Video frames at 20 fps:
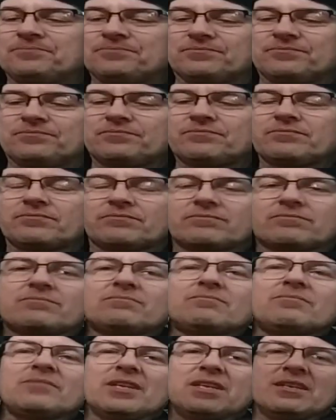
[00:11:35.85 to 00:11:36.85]
Dale
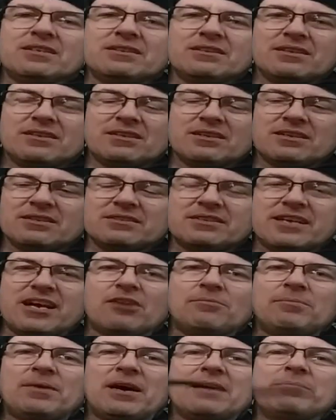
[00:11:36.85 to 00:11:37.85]
Piper. I know I'm going
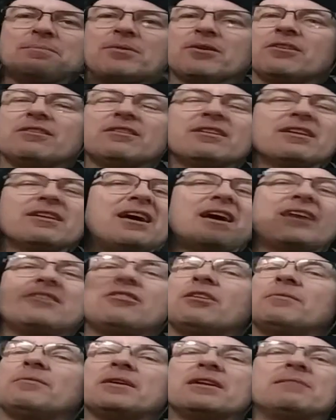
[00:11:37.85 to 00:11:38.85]
to miss people, so I
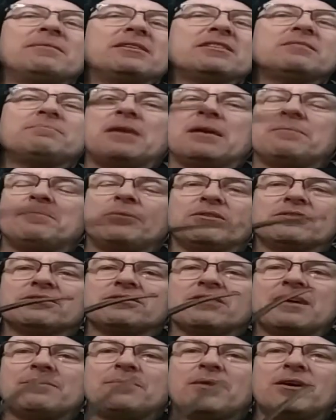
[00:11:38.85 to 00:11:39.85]
apologize.
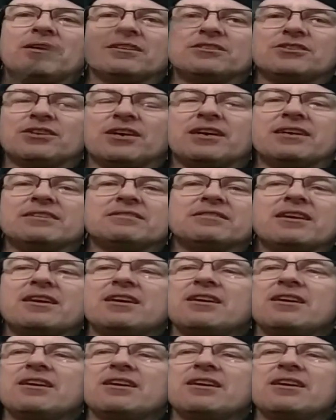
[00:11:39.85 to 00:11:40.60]
Olivewood Piper.